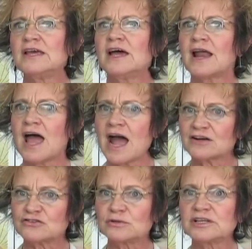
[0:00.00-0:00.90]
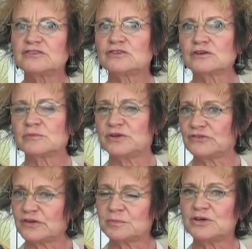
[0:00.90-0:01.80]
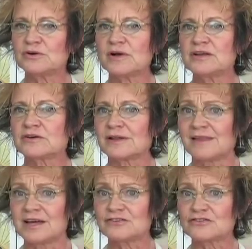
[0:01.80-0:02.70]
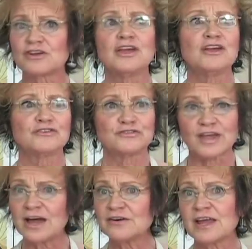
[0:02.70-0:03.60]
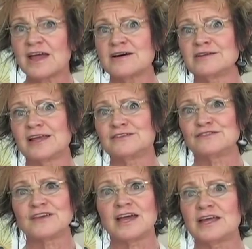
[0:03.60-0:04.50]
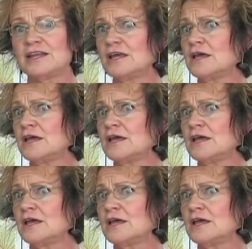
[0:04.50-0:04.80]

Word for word: and I actually took a museum curator to lunch, sat her down, and said,